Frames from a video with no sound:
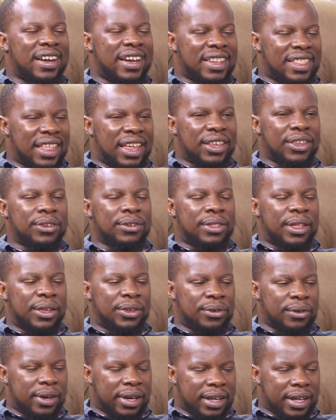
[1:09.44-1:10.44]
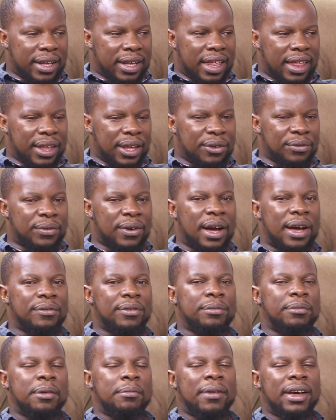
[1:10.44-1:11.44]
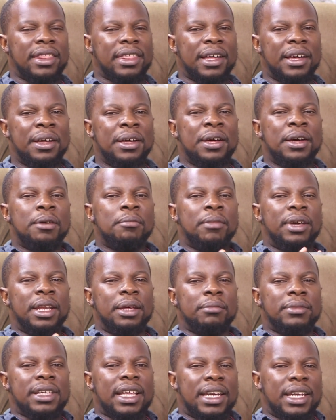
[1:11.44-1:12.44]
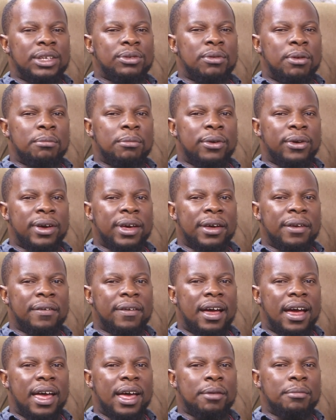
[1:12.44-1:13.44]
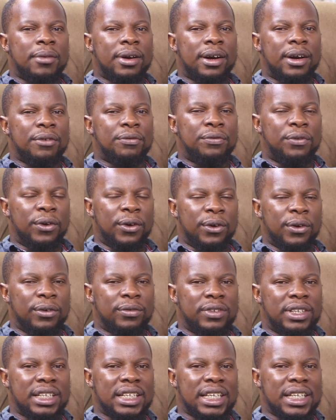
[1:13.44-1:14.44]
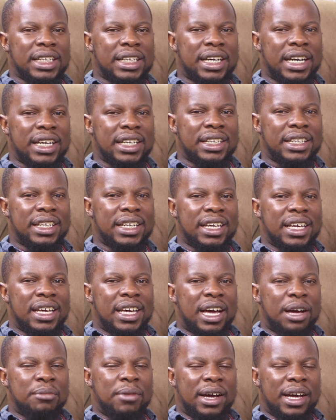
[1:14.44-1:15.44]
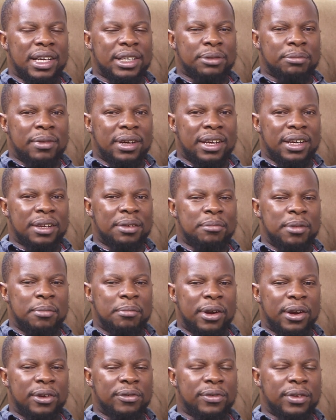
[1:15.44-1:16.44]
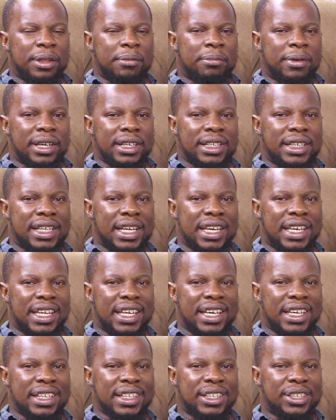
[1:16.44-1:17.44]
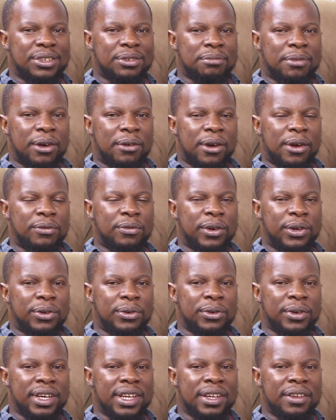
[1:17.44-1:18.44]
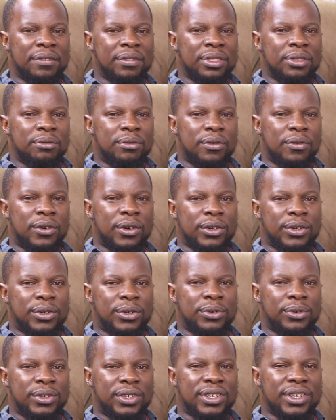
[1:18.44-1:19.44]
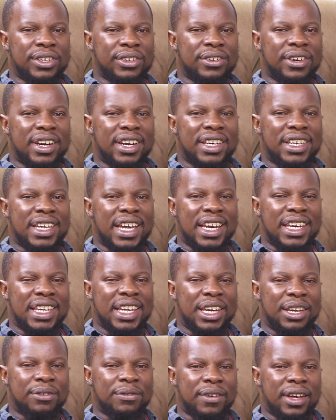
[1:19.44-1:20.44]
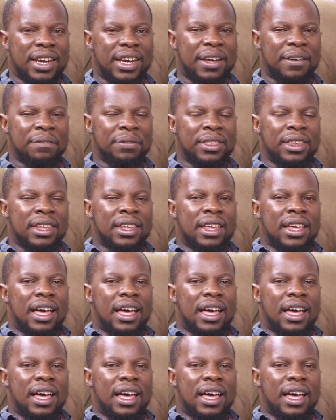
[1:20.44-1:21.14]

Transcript: right. Thank you. Thank you again for having me, Martha. My name is Ernest Wamboye. I am a follower of Jesus Christ. I'm a husband. I've been married for the past 10 years to my wife, Waturi. We've got two children, Tandy and Ivana.